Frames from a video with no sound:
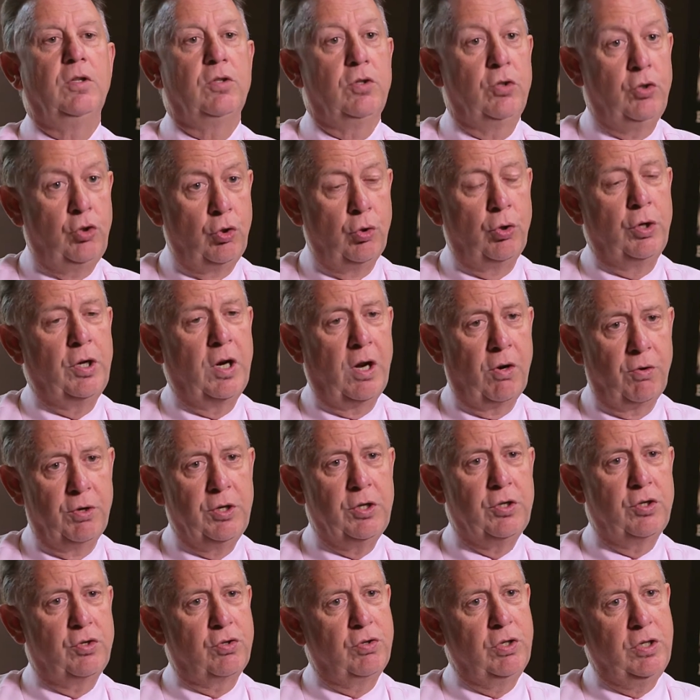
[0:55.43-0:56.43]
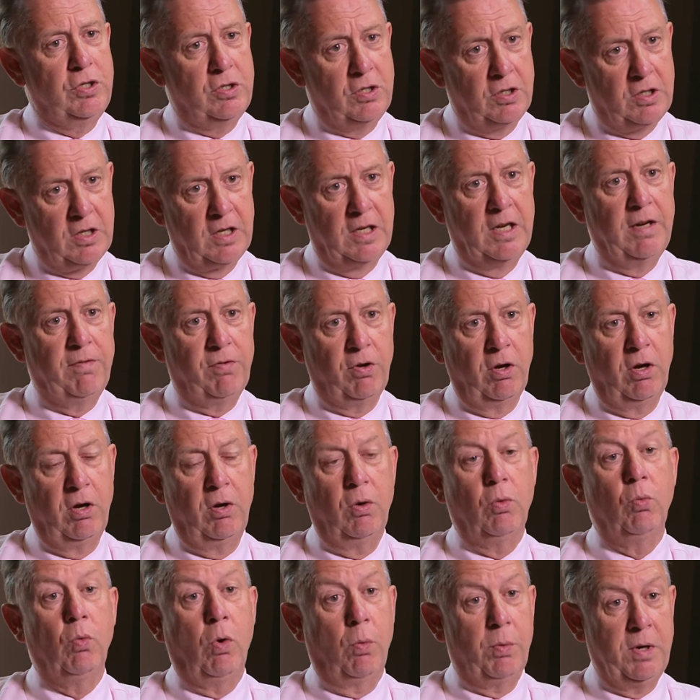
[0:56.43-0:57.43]
to join our industry to deliver
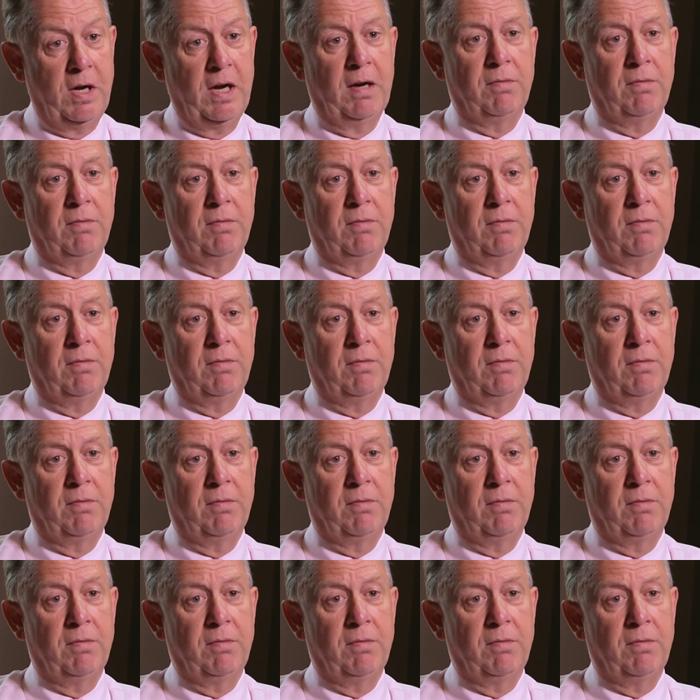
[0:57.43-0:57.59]
what we